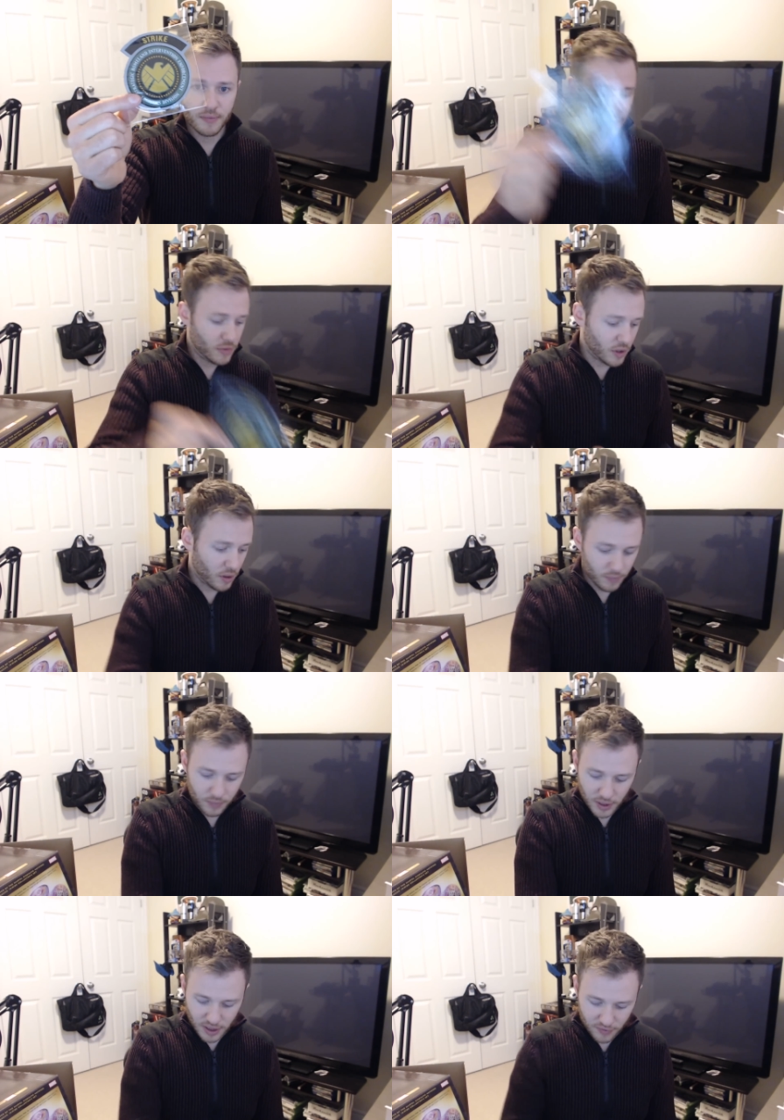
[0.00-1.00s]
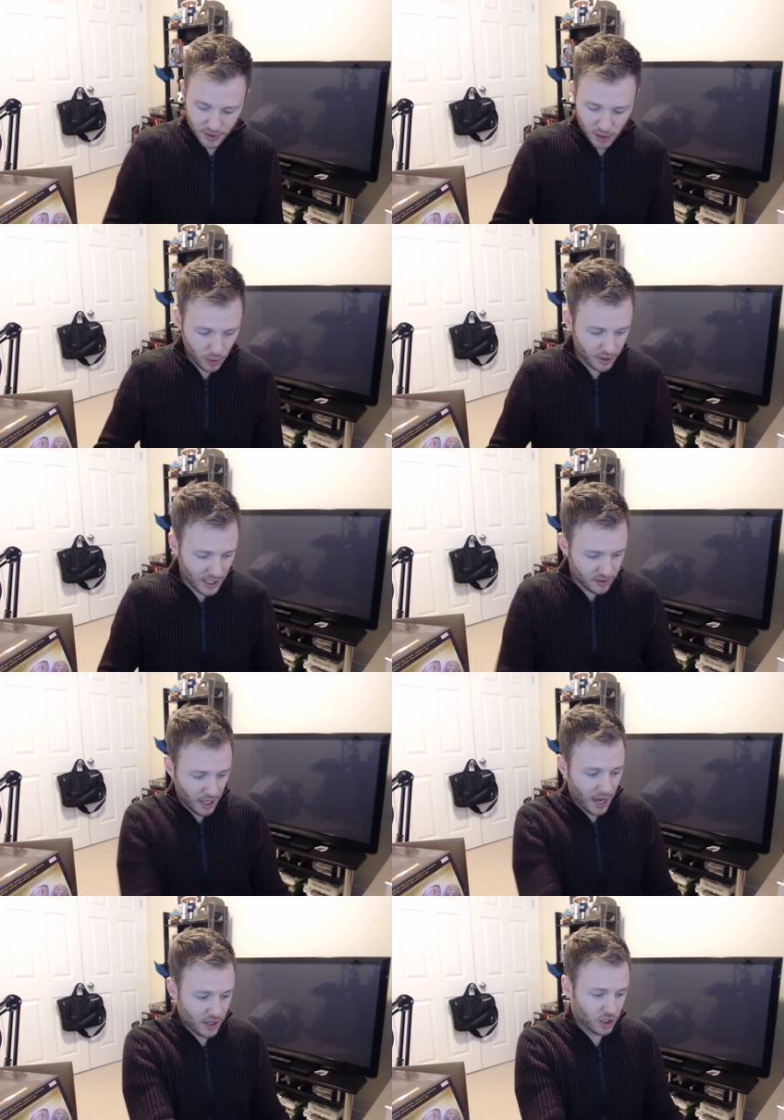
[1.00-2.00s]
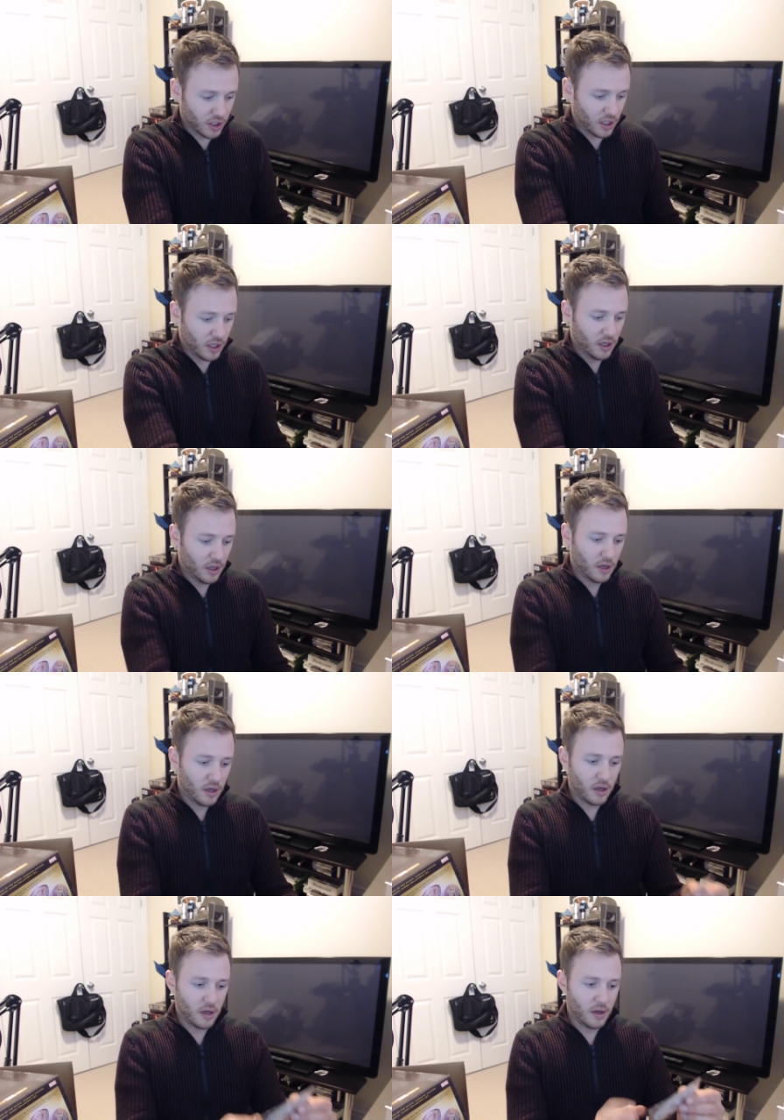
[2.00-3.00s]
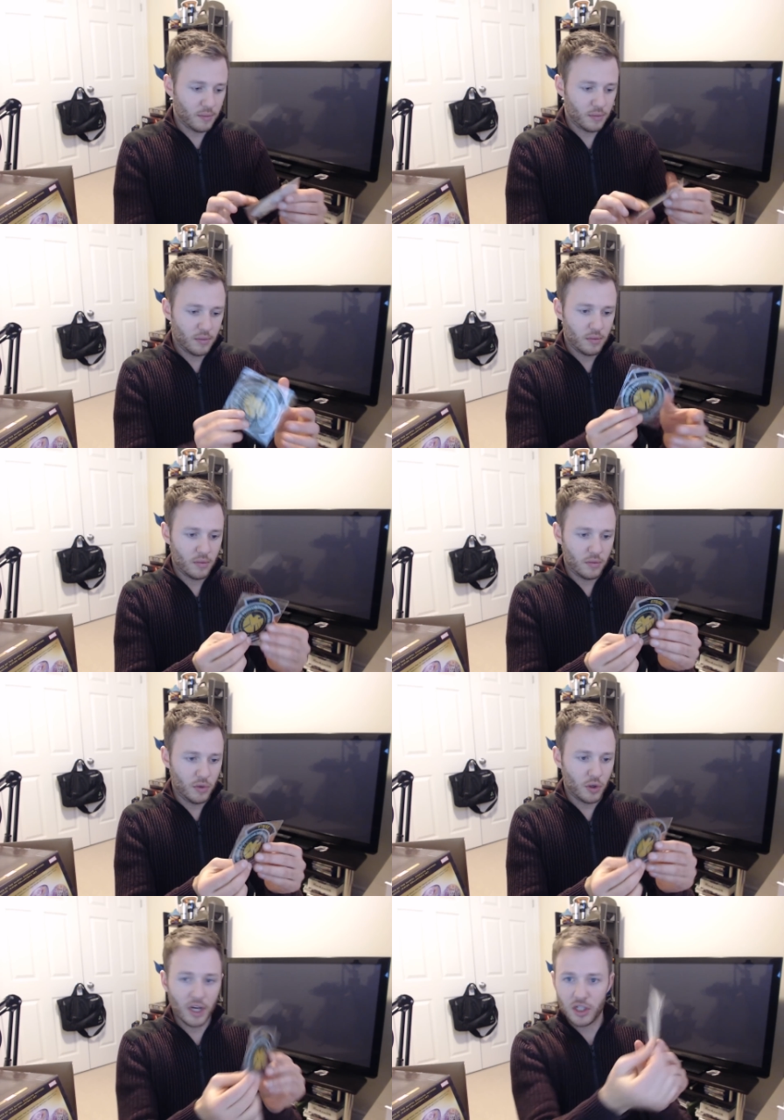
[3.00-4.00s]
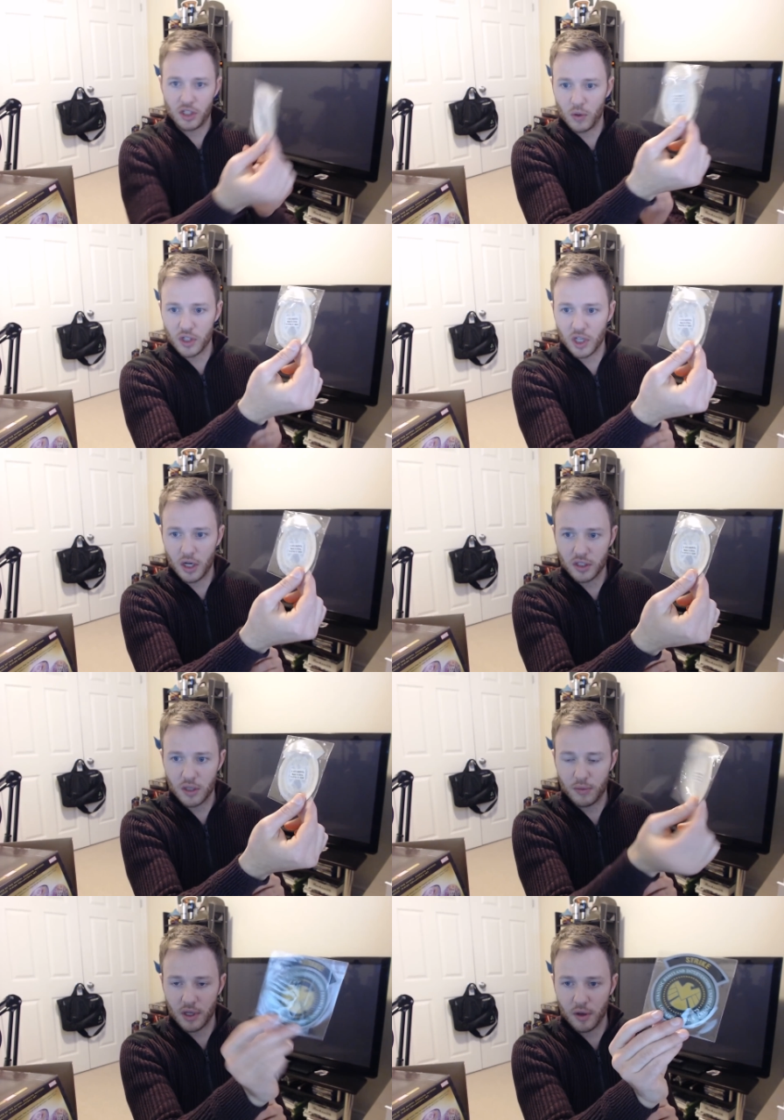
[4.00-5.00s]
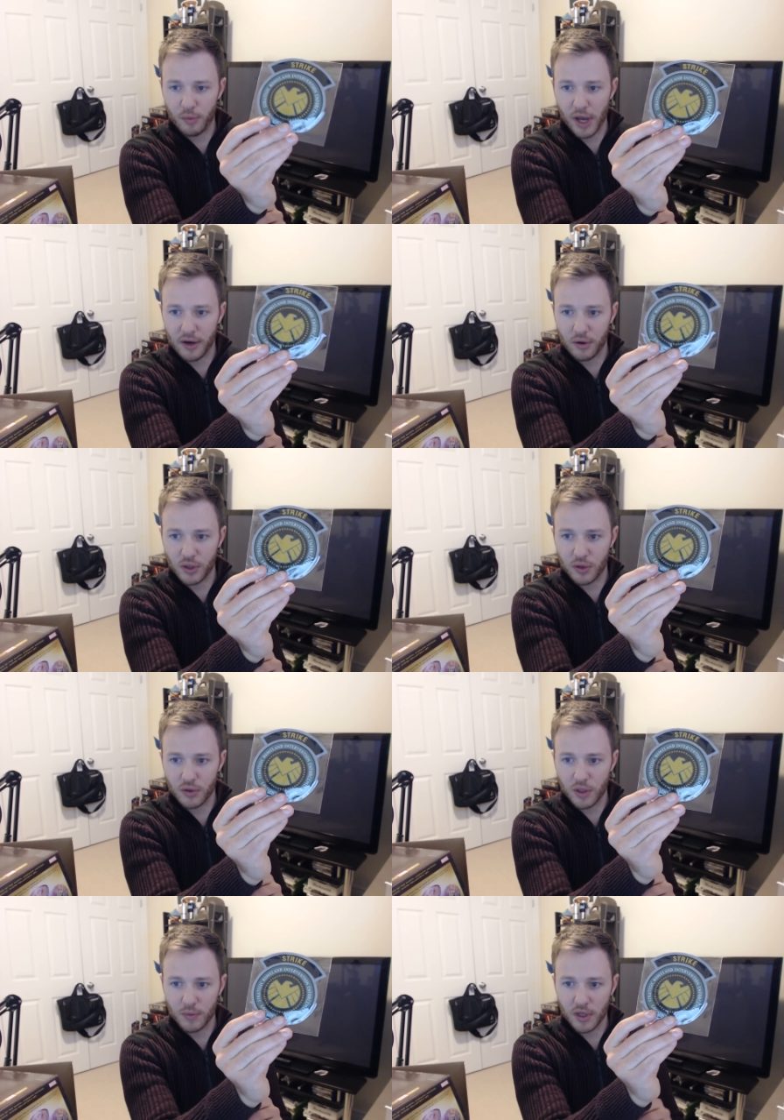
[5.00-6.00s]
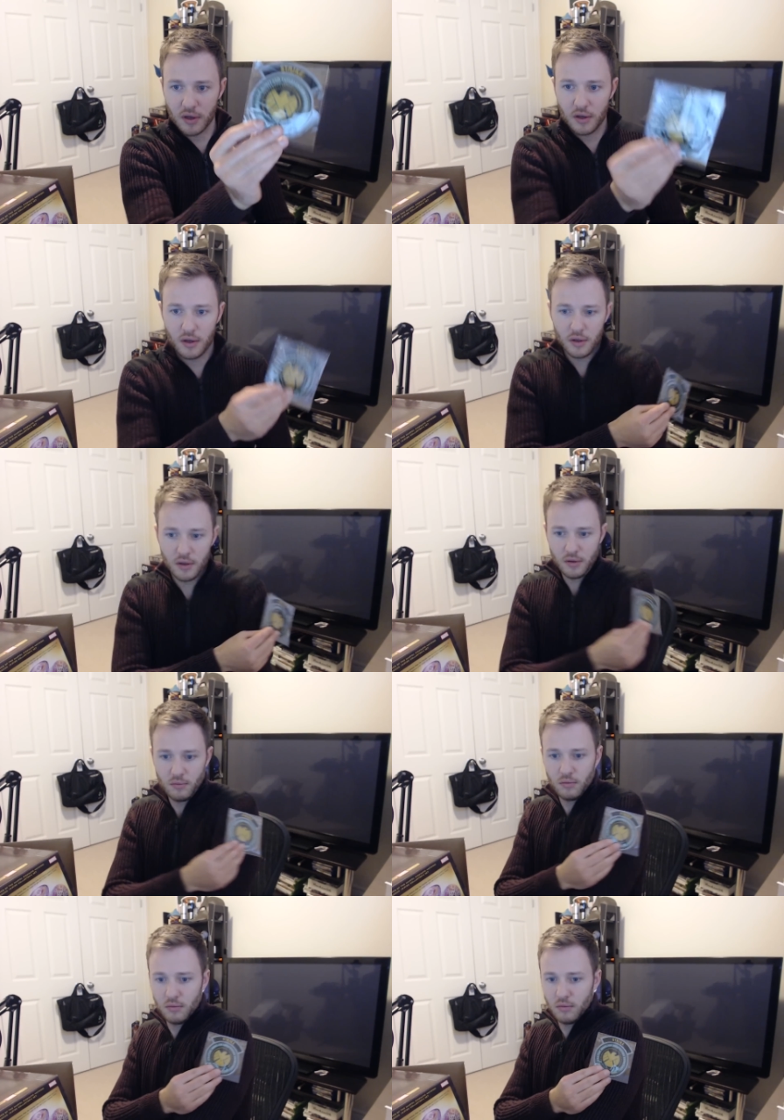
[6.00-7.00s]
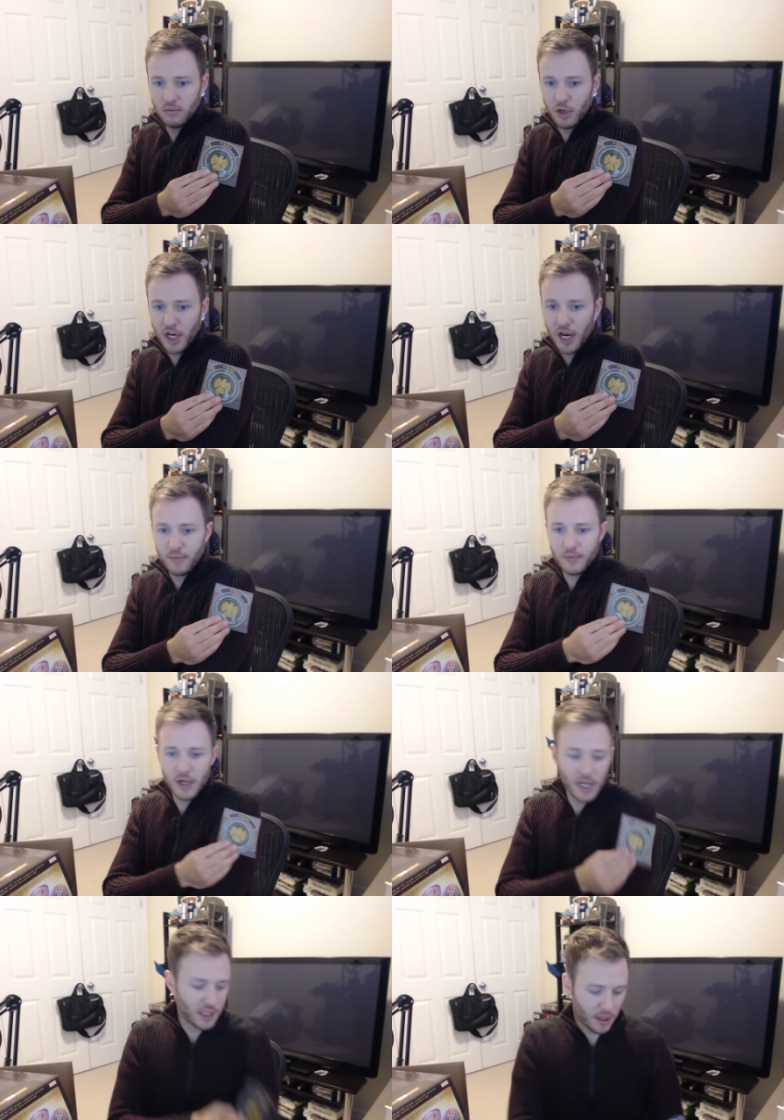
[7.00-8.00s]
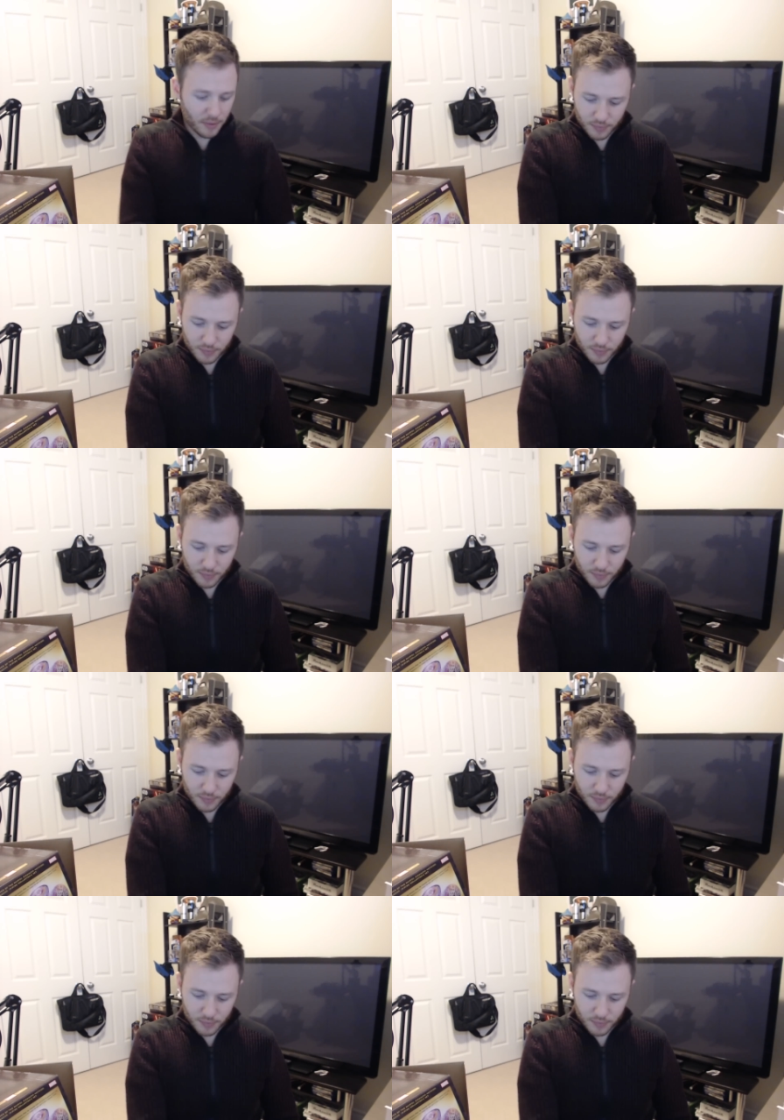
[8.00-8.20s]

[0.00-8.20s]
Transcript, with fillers: So, that's kind of a neat one. That's actually um, you can actually sew this onto something, a bag or a shirt or something. Pretty neat. I like that.